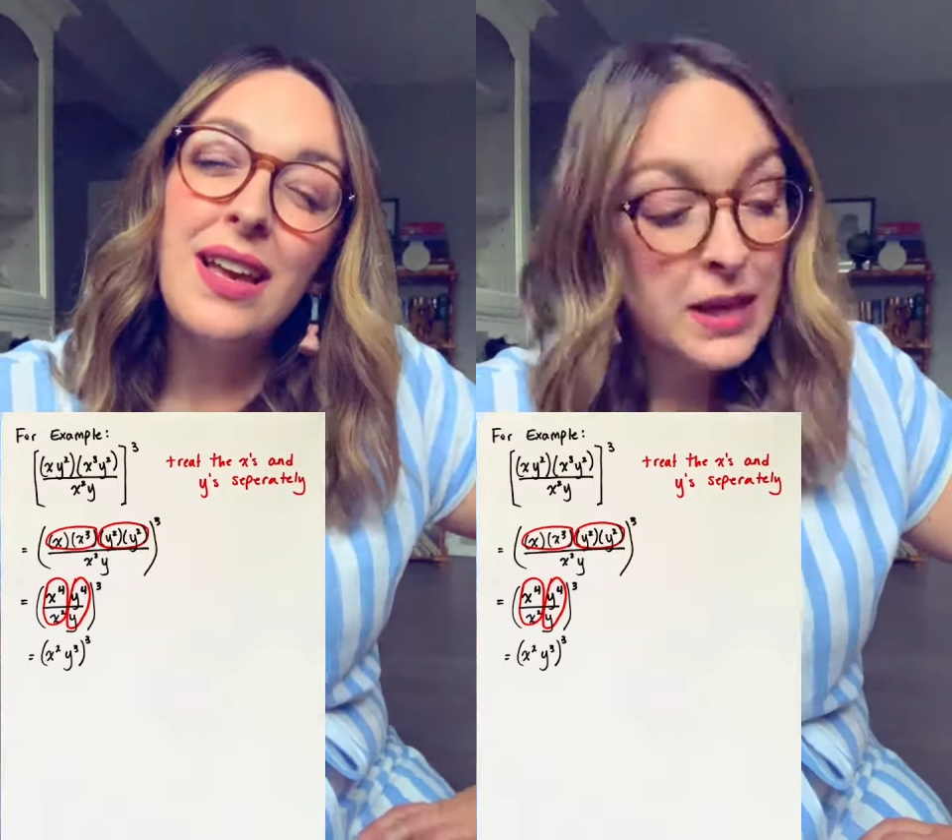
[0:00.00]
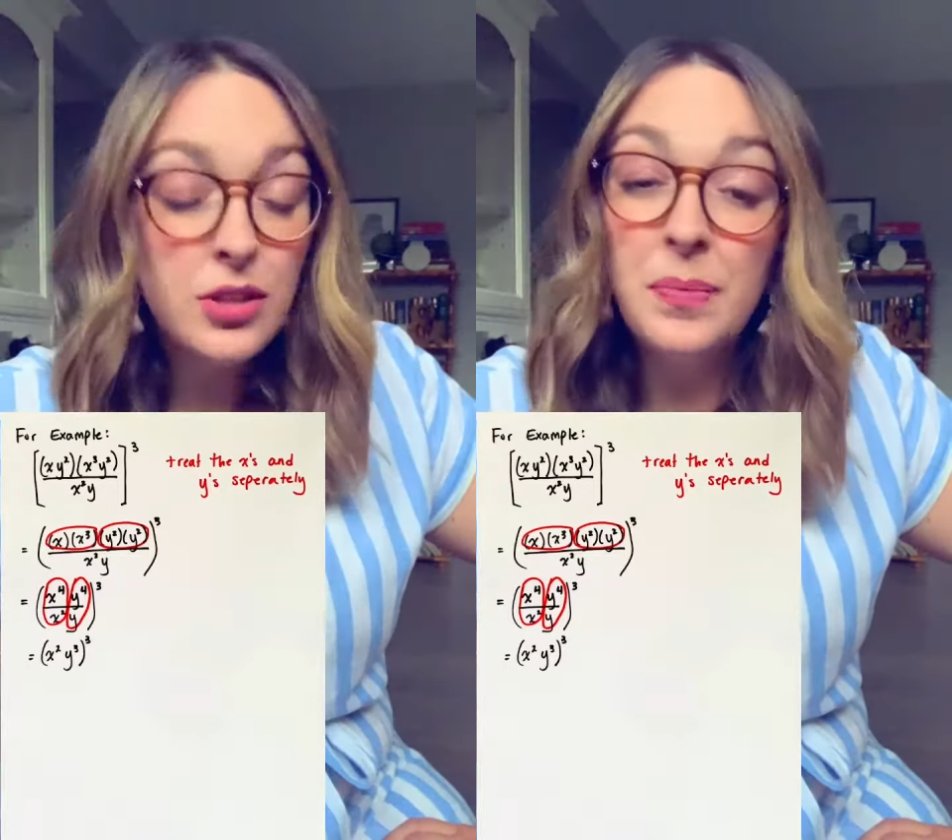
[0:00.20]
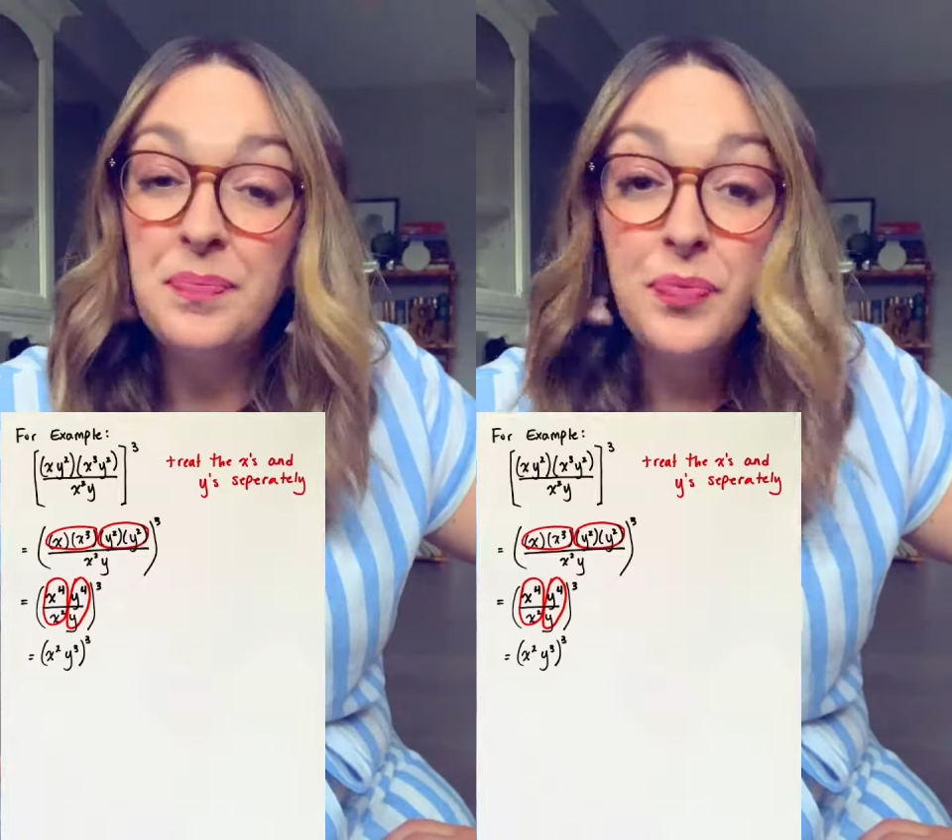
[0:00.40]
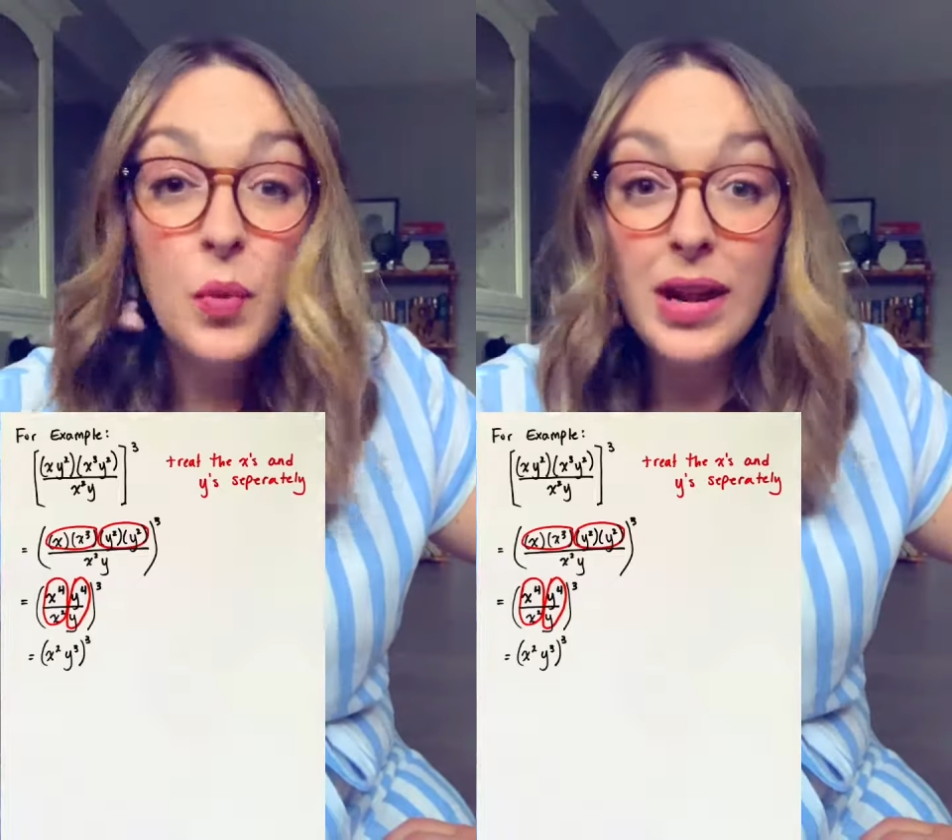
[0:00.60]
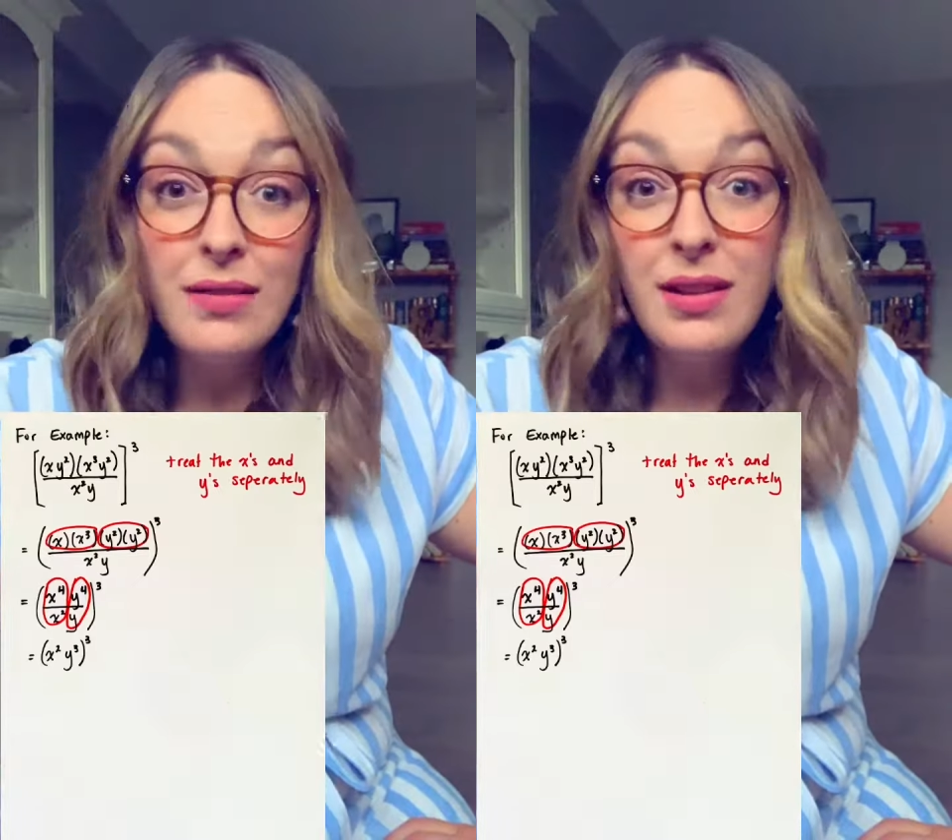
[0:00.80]
So
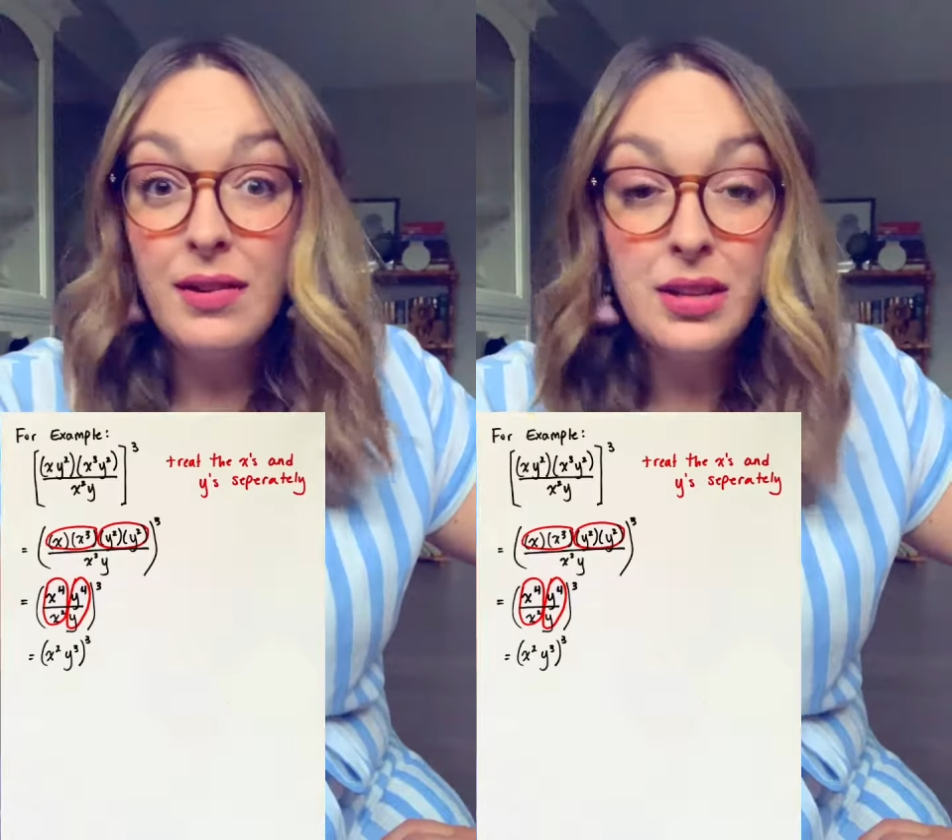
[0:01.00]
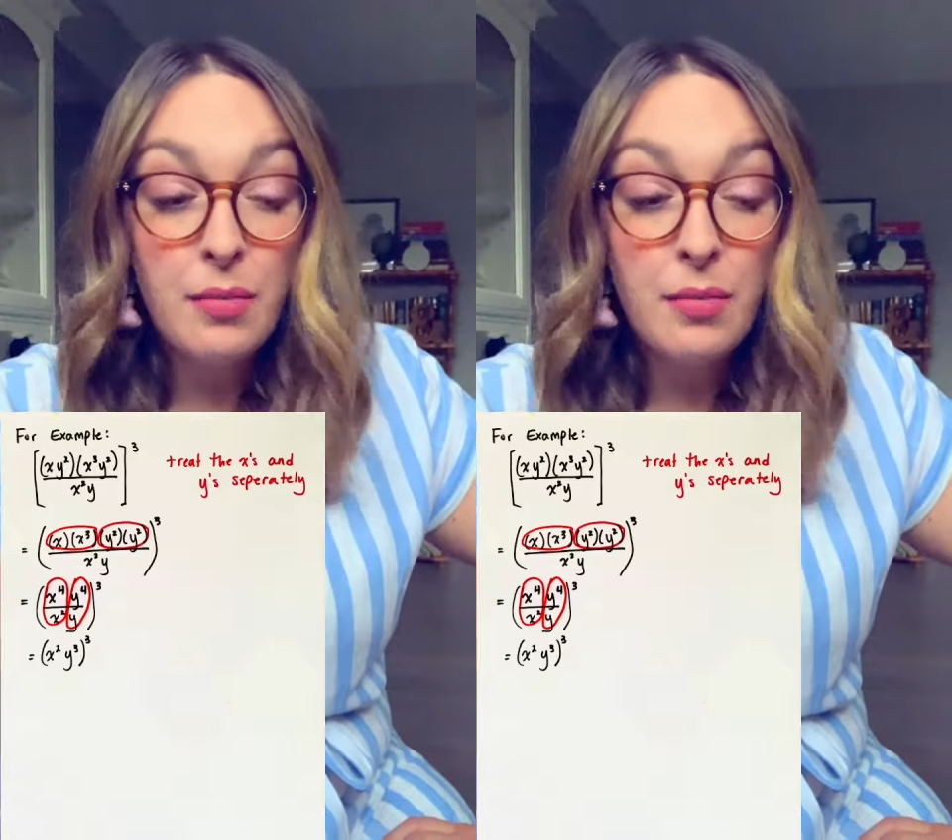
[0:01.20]
what I have left in the